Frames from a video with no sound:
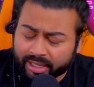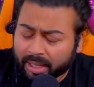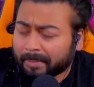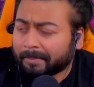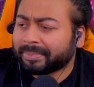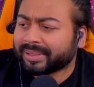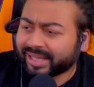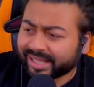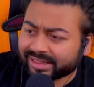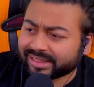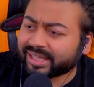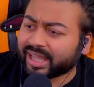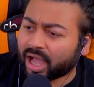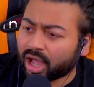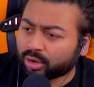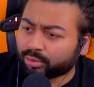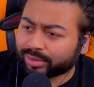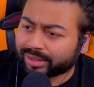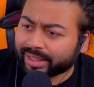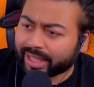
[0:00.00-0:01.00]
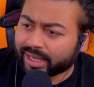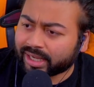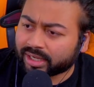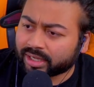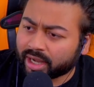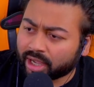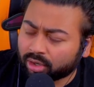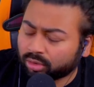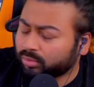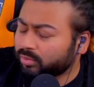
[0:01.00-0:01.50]
a completely
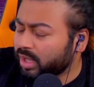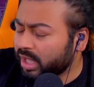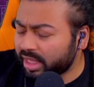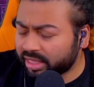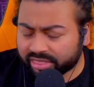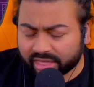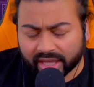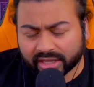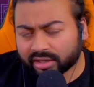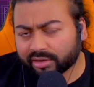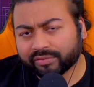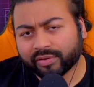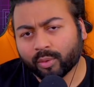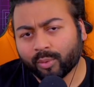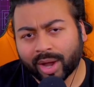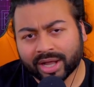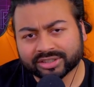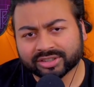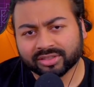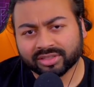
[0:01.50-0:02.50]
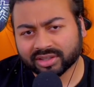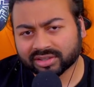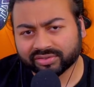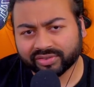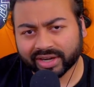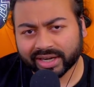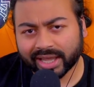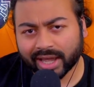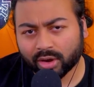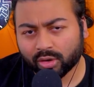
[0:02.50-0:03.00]
unrelated note, thank you for watching this
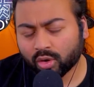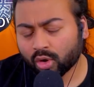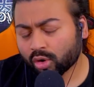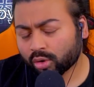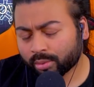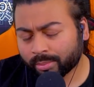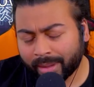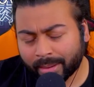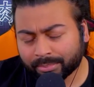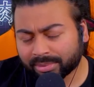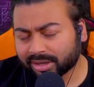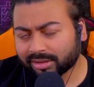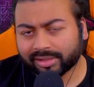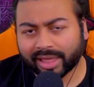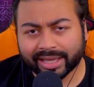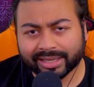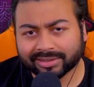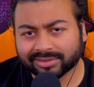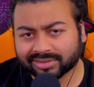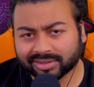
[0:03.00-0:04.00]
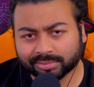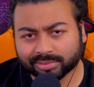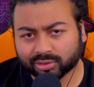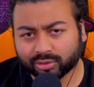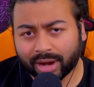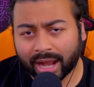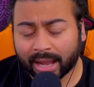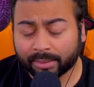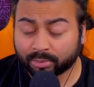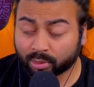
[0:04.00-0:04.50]
video. Remember to like and
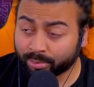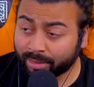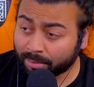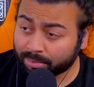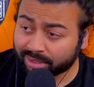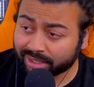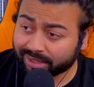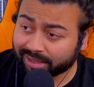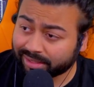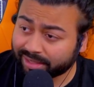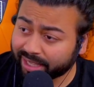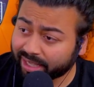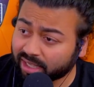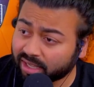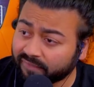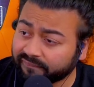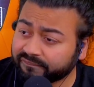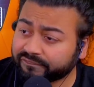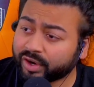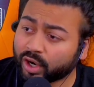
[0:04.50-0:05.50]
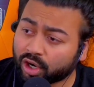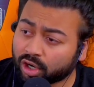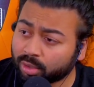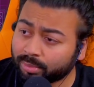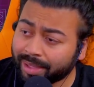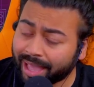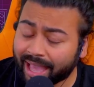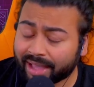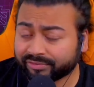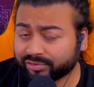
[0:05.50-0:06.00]
subscribe. Remember to click
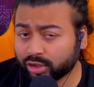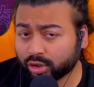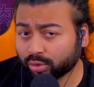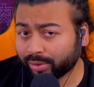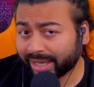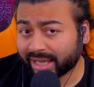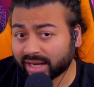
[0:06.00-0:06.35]
confirm after you